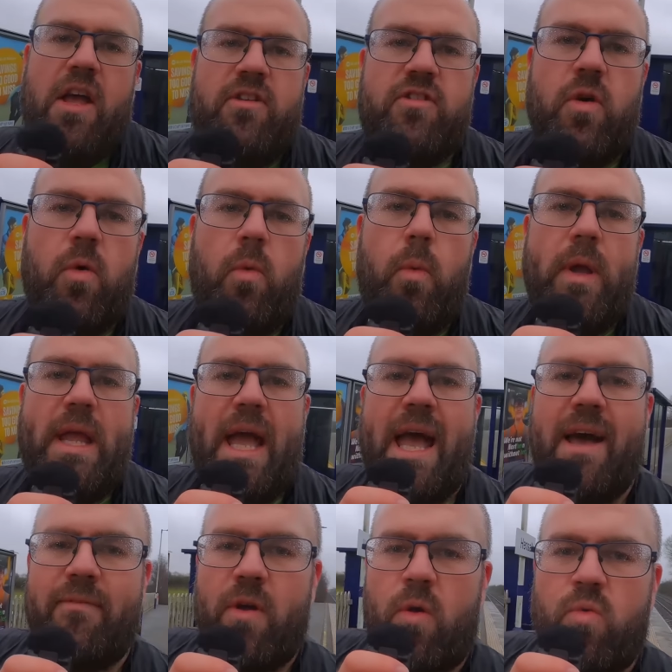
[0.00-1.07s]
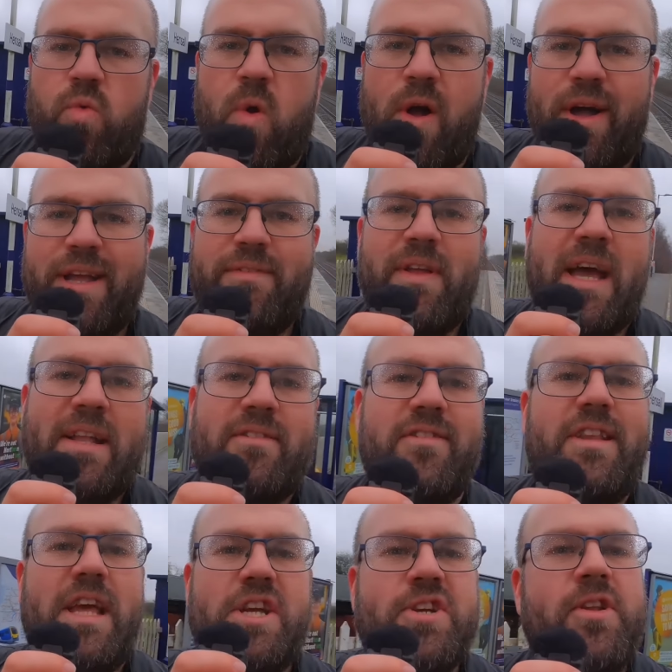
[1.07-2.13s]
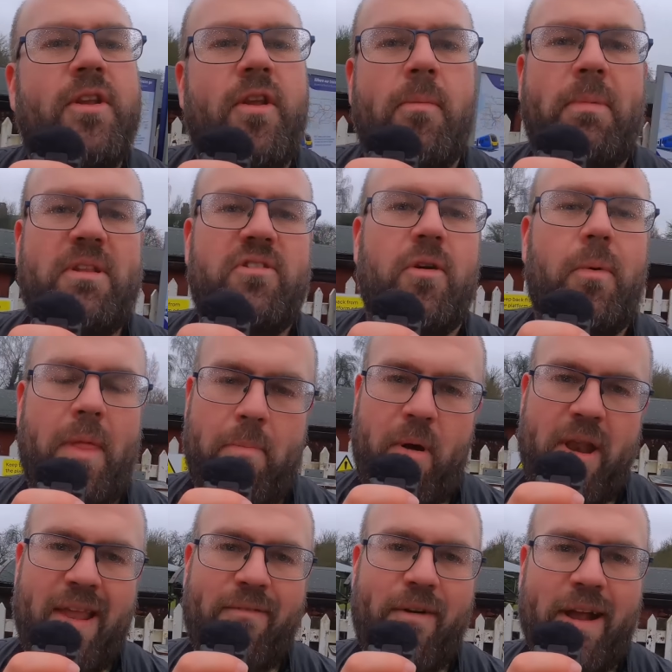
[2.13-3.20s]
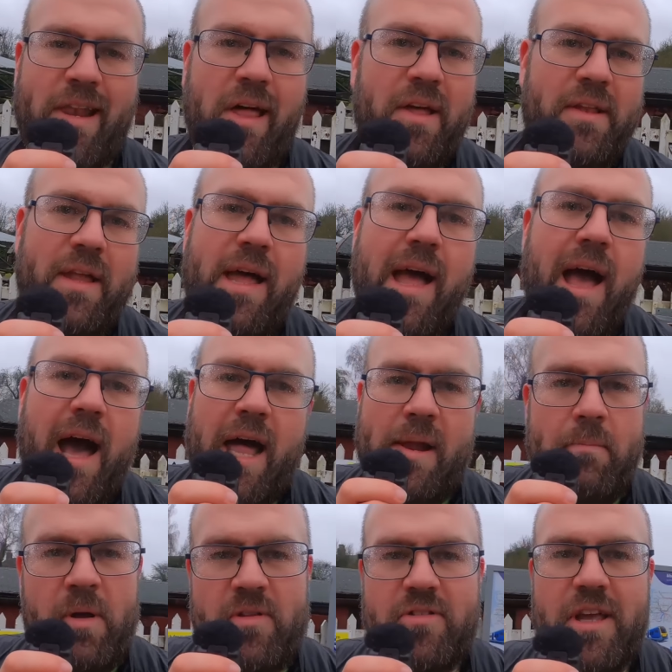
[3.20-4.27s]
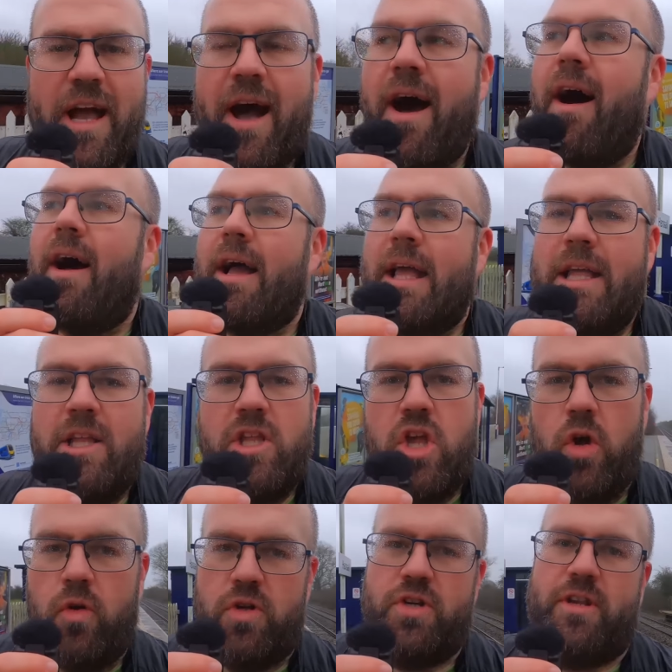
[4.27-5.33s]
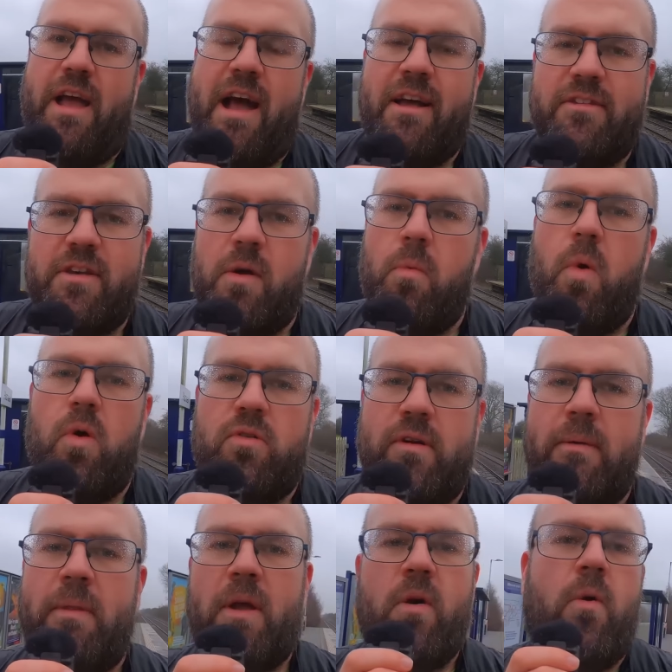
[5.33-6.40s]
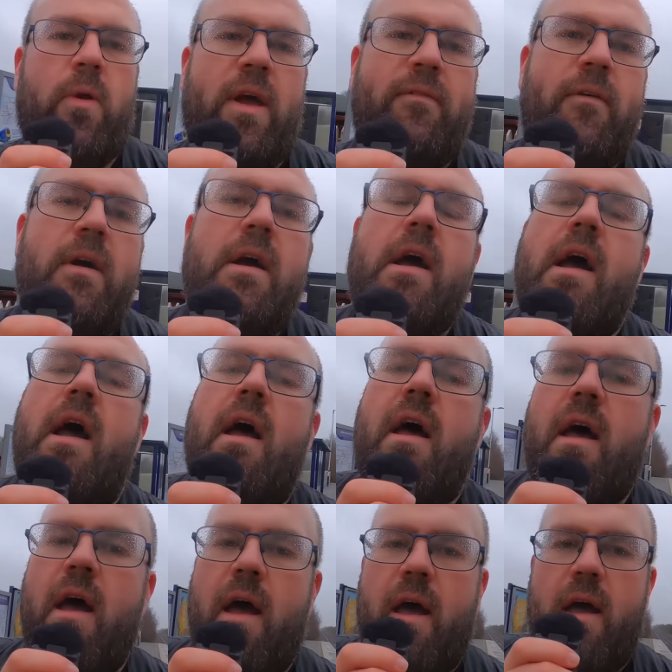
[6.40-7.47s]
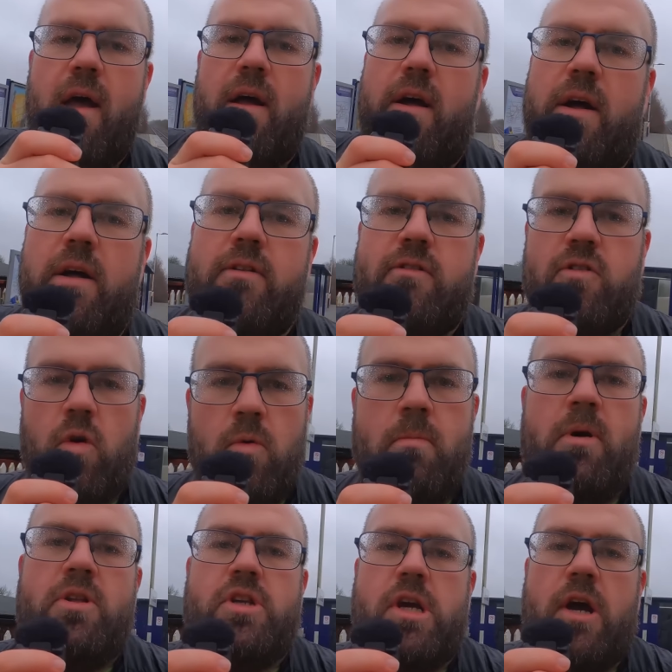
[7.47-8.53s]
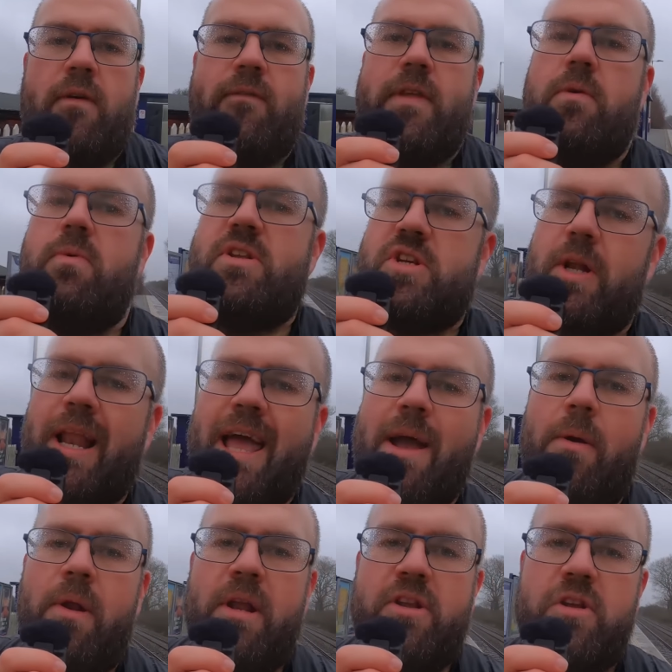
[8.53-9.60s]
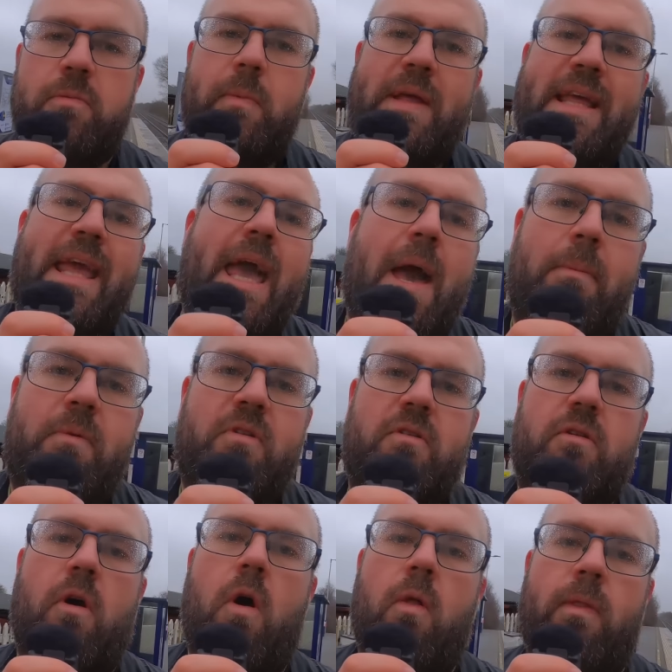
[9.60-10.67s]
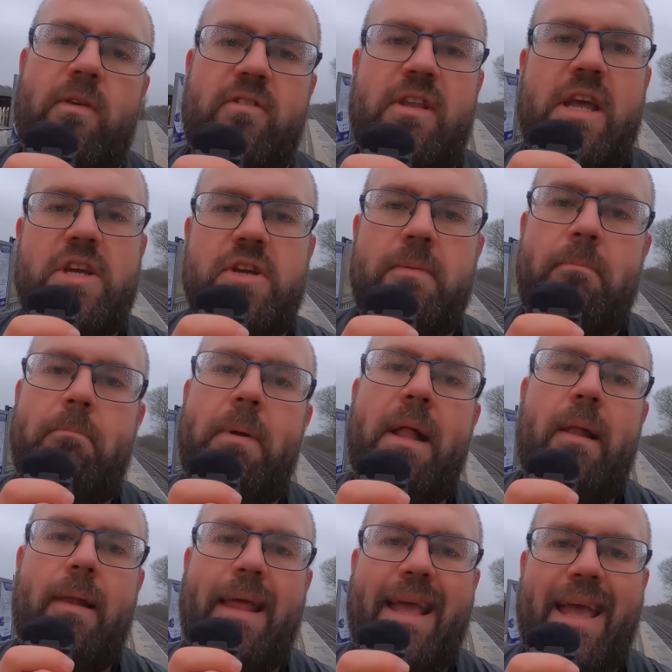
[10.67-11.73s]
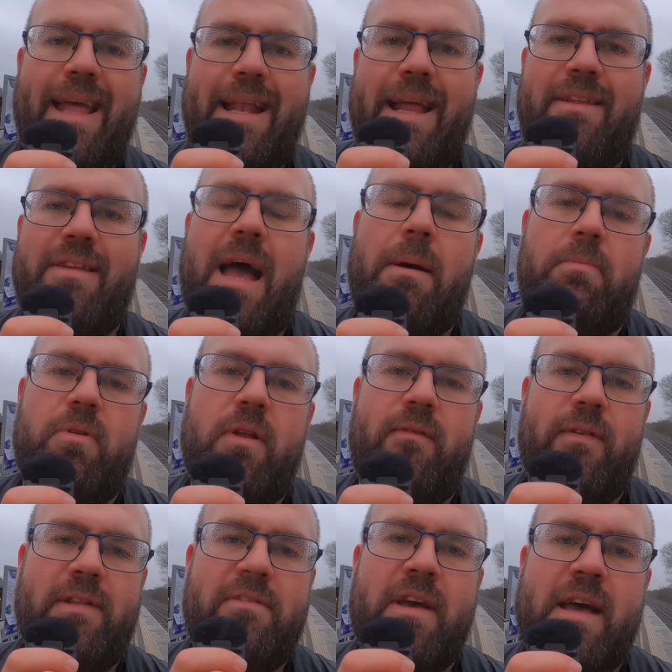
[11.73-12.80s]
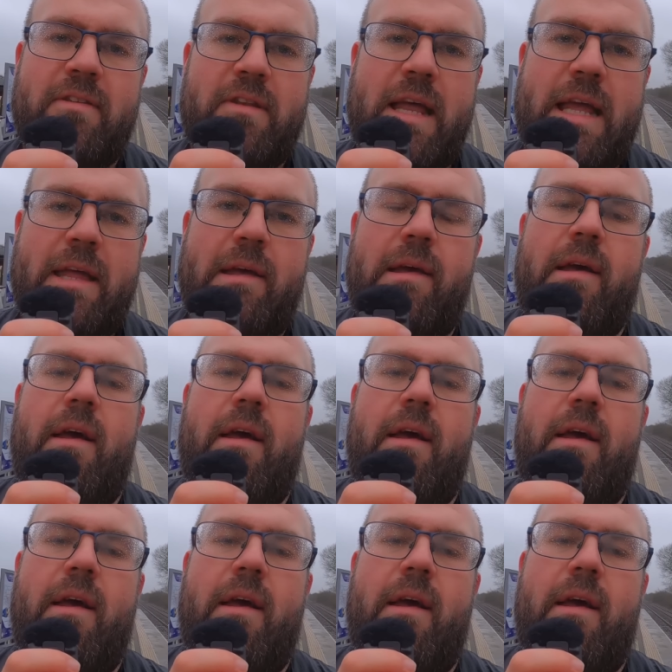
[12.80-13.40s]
So we have arrived at station number 2 on the Pontefract Line, and I must say I gushed as I walked around the corner. So much of the original heritage has been kept on the station building. It is absolutely fantastic.